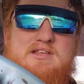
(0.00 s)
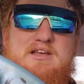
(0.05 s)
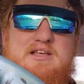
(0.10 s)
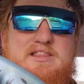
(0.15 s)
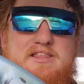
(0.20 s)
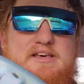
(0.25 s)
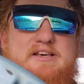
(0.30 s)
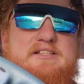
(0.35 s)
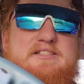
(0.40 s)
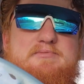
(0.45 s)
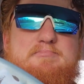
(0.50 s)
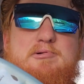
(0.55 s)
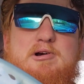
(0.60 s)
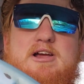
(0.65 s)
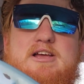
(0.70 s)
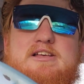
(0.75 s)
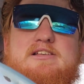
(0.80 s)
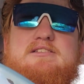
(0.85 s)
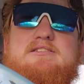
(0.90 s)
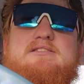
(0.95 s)
These
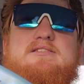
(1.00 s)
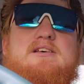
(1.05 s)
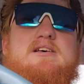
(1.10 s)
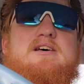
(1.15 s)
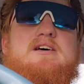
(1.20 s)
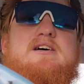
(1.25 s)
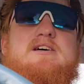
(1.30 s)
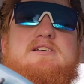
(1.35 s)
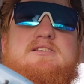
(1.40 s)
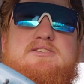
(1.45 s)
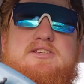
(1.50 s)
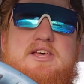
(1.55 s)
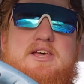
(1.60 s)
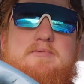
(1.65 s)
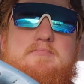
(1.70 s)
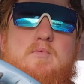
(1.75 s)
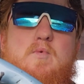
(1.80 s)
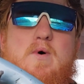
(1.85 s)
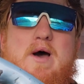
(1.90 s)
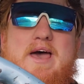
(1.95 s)
springs
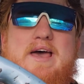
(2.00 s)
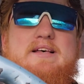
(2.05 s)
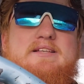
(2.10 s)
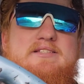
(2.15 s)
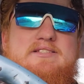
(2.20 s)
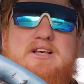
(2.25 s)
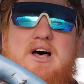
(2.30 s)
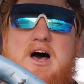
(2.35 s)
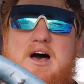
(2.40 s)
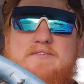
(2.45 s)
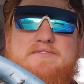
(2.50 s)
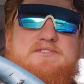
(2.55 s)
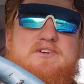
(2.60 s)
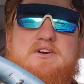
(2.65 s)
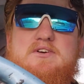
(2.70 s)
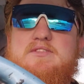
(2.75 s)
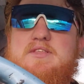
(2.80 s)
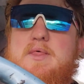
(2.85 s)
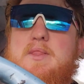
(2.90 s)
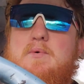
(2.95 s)
seem way
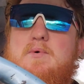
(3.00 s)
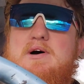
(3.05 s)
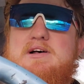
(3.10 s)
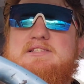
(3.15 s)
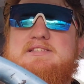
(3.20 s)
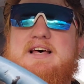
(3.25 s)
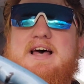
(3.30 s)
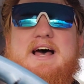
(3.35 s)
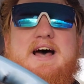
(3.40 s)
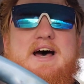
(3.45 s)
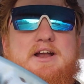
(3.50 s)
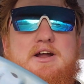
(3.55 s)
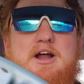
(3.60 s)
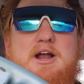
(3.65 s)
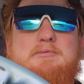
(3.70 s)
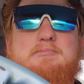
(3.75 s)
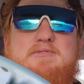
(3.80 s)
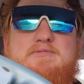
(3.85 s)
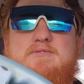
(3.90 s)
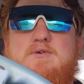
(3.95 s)
softer than the ones I had on
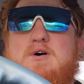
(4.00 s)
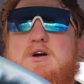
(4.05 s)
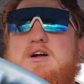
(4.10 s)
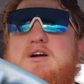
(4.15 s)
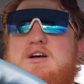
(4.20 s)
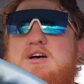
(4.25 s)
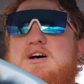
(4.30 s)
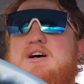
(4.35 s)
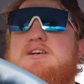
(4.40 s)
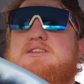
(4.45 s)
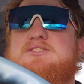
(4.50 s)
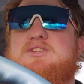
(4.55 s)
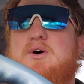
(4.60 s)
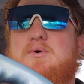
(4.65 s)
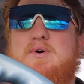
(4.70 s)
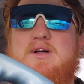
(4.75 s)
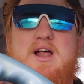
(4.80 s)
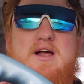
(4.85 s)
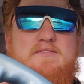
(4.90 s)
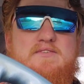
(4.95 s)
it before. So
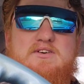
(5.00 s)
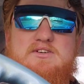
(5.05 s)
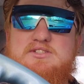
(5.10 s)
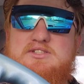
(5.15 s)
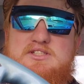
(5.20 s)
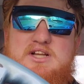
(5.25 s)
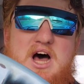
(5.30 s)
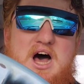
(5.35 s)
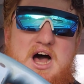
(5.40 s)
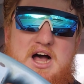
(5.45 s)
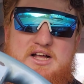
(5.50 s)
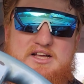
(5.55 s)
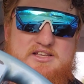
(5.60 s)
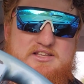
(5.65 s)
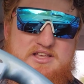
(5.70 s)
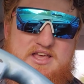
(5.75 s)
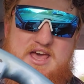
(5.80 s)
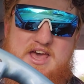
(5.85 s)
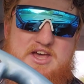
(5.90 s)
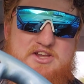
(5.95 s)
whatever
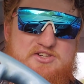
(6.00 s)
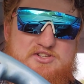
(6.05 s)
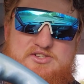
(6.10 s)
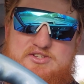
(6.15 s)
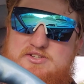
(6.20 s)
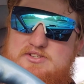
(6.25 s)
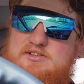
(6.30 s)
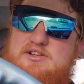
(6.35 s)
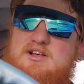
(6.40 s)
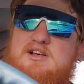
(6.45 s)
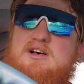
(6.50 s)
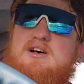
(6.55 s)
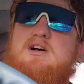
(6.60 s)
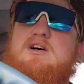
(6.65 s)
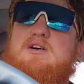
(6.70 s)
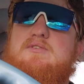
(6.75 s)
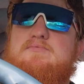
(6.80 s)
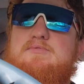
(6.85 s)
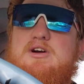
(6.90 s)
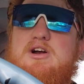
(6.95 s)
stock-ish
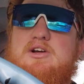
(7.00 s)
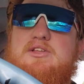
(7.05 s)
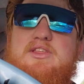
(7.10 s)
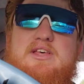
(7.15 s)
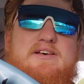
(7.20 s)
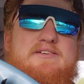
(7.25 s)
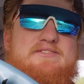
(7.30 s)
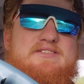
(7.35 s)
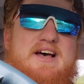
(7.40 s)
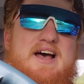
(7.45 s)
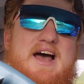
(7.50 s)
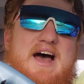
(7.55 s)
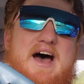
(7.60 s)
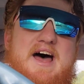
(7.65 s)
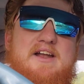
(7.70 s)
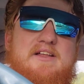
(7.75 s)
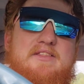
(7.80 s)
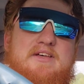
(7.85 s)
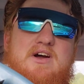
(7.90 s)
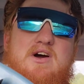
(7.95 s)
rear leafs I
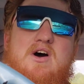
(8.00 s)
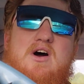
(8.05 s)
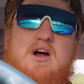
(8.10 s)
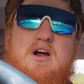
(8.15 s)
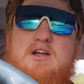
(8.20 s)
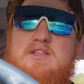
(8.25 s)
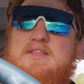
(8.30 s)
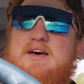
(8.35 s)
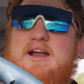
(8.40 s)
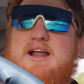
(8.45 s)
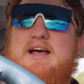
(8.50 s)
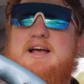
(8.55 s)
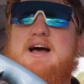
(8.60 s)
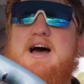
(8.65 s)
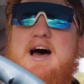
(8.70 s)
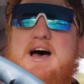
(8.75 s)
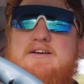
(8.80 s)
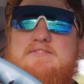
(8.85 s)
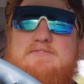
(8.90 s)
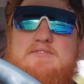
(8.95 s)
had on the car that I
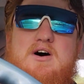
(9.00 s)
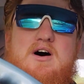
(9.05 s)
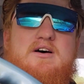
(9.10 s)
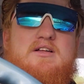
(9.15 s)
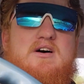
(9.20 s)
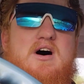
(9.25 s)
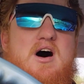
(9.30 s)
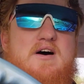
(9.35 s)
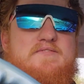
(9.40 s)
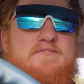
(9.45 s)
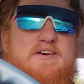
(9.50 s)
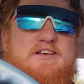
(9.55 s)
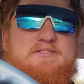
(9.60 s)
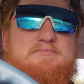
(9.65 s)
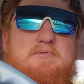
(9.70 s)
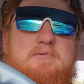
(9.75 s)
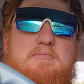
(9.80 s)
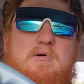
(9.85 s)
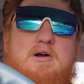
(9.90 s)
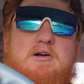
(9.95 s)
got on
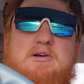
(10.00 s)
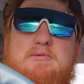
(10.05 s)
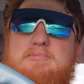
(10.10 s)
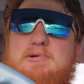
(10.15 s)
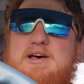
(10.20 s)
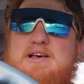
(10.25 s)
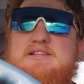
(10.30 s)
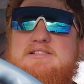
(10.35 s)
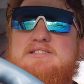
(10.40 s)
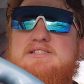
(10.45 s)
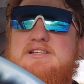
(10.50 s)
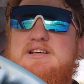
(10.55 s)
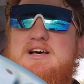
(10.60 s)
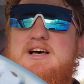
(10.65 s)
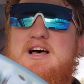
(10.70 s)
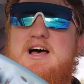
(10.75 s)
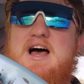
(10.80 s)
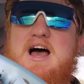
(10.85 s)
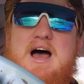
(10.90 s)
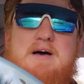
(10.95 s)
Facebook Marketplace,
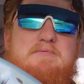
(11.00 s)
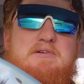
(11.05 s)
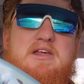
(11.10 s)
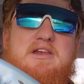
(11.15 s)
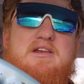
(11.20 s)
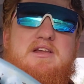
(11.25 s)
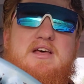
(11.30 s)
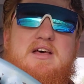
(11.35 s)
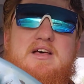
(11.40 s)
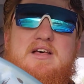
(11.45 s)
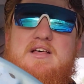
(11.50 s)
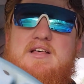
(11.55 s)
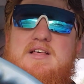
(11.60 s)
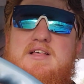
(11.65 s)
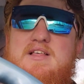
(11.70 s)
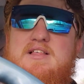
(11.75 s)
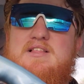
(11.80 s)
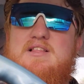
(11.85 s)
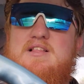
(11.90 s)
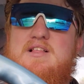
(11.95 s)
I mean,
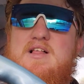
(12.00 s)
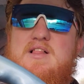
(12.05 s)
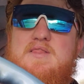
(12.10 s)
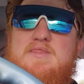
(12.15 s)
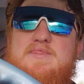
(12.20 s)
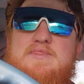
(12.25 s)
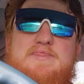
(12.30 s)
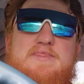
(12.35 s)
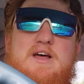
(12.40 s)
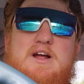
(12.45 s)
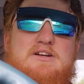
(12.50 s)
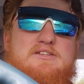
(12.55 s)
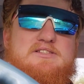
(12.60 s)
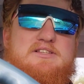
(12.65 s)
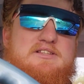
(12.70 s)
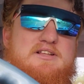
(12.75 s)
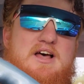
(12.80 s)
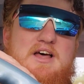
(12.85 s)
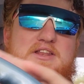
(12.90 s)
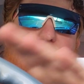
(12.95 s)
there's
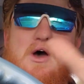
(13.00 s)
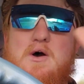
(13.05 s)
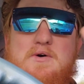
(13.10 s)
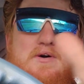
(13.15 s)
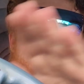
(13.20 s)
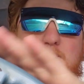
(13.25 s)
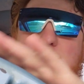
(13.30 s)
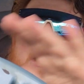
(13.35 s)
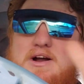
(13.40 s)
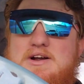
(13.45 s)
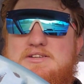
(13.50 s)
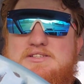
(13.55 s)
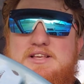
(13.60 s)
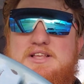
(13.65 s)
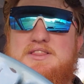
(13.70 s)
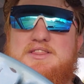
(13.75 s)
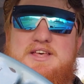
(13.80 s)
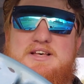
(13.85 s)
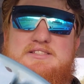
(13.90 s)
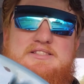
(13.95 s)
no
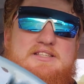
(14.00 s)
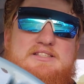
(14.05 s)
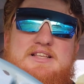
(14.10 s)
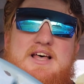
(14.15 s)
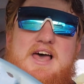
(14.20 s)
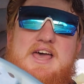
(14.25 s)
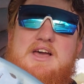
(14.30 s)
comparison. This is like